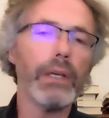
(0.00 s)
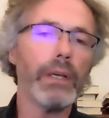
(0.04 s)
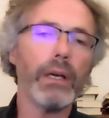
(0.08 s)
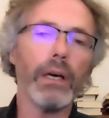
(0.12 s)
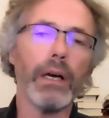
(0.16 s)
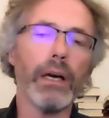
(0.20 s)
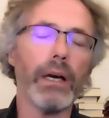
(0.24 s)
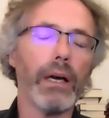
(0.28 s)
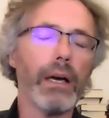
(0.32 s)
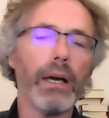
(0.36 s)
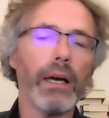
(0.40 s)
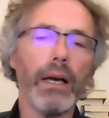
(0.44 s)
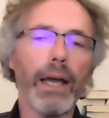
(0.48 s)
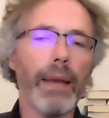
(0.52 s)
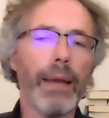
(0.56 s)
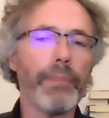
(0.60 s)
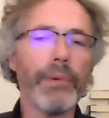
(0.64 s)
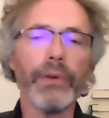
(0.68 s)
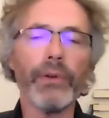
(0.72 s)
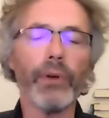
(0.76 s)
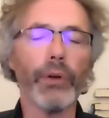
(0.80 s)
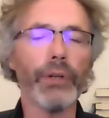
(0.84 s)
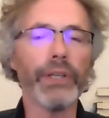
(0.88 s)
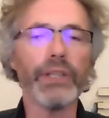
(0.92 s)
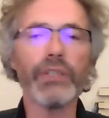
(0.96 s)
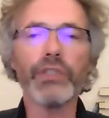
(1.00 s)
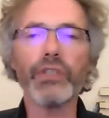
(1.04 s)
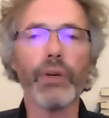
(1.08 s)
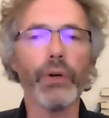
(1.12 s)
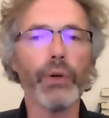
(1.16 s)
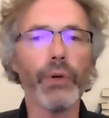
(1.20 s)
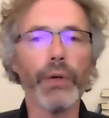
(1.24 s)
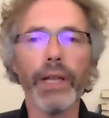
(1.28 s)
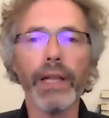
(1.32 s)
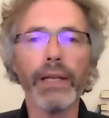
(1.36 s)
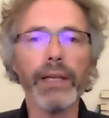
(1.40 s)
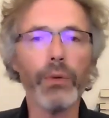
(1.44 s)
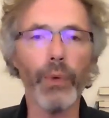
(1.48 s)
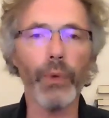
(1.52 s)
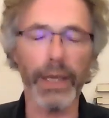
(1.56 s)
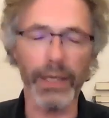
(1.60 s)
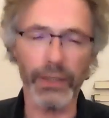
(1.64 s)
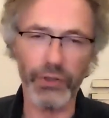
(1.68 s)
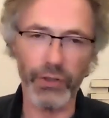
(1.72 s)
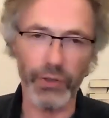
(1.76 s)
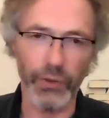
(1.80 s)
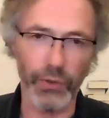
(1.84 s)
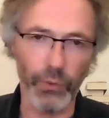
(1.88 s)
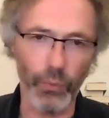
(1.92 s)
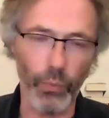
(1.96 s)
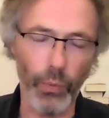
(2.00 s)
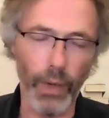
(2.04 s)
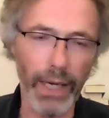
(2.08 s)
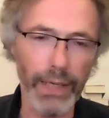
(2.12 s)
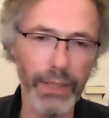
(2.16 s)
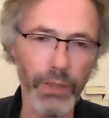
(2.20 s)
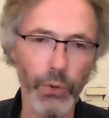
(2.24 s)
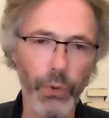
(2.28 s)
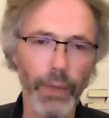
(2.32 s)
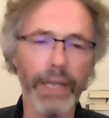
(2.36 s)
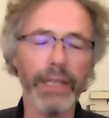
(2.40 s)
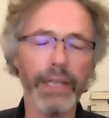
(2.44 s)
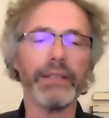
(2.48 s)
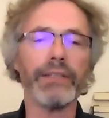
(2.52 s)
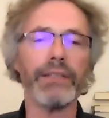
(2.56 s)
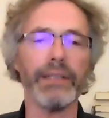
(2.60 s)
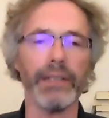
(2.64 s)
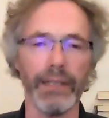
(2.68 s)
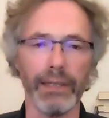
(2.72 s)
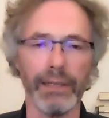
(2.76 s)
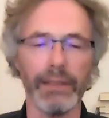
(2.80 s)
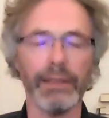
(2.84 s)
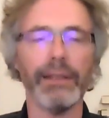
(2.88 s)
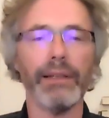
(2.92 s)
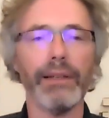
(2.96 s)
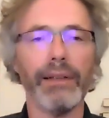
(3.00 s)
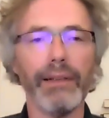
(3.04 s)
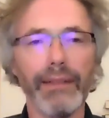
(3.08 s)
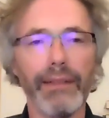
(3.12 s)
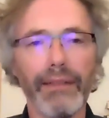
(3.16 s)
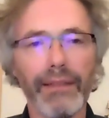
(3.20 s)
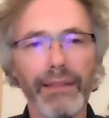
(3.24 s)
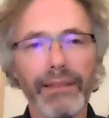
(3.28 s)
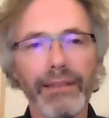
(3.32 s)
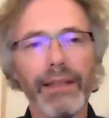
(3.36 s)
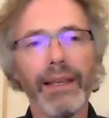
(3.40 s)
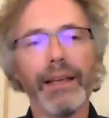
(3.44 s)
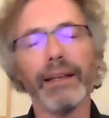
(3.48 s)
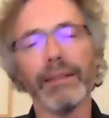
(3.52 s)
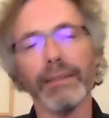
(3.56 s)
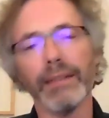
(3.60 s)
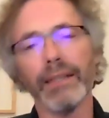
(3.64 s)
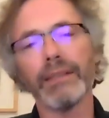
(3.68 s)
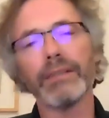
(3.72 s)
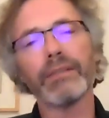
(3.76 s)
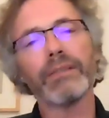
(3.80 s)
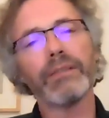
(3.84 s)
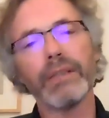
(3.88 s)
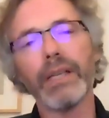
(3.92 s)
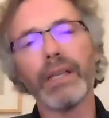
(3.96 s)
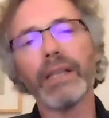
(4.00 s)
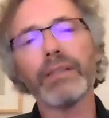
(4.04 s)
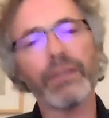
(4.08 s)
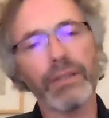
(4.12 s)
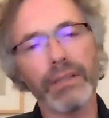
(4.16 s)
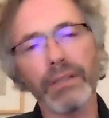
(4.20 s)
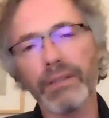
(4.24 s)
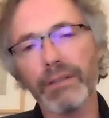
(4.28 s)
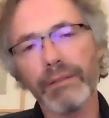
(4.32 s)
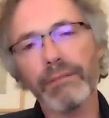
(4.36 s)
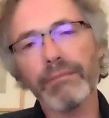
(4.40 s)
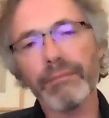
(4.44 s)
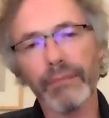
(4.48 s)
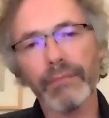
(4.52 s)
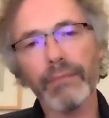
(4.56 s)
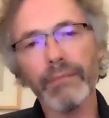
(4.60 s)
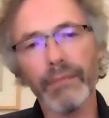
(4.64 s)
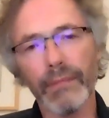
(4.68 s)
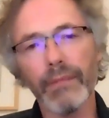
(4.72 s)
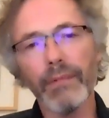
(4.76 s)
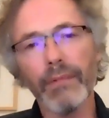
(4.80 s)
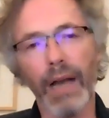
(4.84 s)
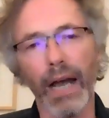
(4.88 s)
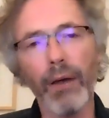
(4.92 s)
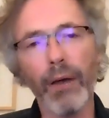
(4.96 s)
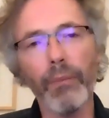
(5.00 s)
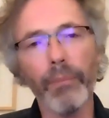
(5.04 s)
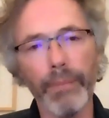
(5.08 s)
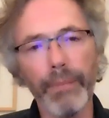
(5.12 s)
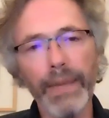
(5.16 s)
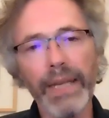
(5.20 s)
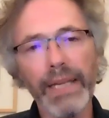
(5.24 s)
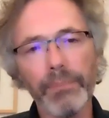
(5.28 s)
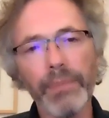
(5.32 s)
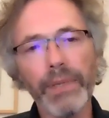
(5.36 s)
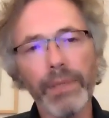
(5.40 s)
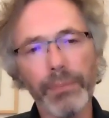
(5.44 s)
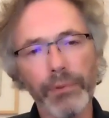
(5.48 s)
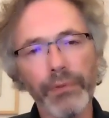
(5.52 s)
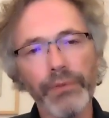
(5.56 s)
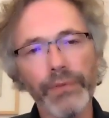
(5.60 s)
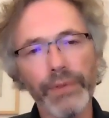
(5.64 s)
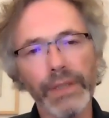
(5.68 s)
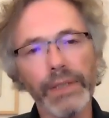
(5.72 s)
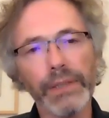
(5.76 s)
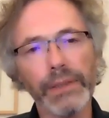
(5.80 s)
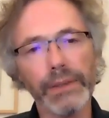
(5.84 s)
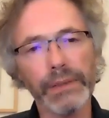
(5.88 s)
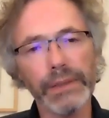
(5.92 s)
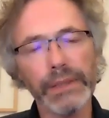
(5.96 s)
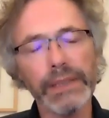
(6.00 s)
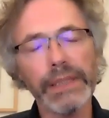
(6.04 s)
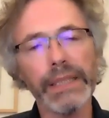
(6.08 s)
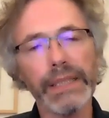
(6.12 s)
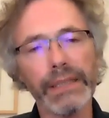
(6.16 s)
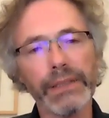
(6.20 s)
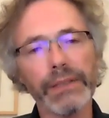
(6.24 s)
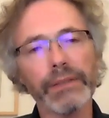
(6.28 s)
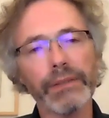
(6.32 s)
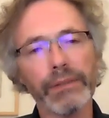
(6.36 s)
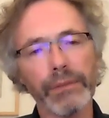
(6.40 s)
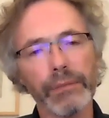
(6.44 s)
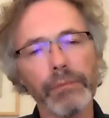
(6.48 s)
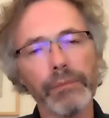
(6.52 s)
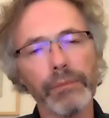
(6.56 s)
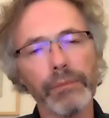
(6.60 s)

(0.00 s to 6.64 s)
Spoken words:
happen on its own anyway. So why do anything? Yeah, that's how many people feel, yes.